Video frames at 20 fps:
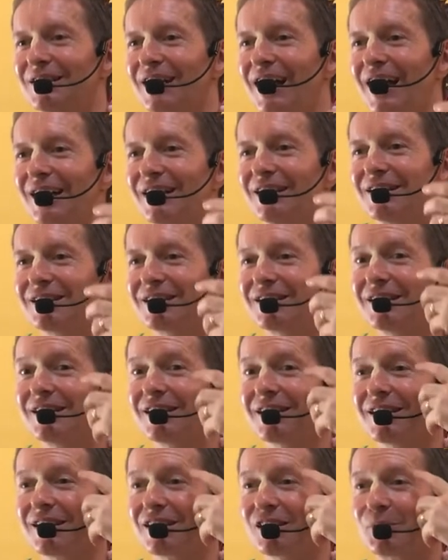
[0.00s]
and
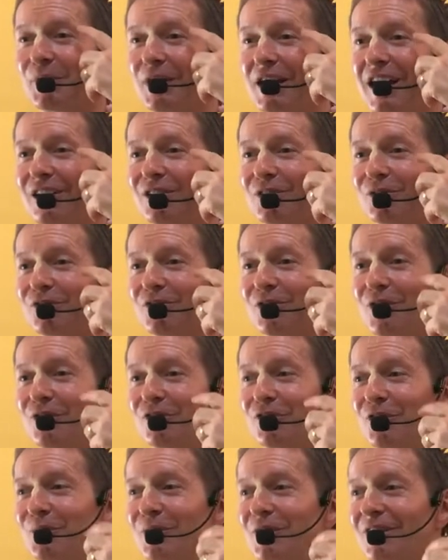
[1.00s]
tears began to flow
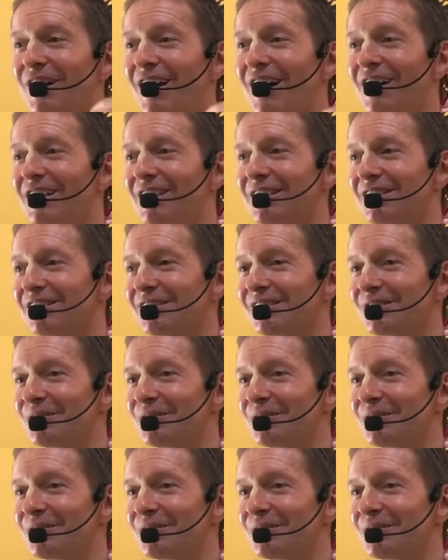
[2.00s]
from her eyes.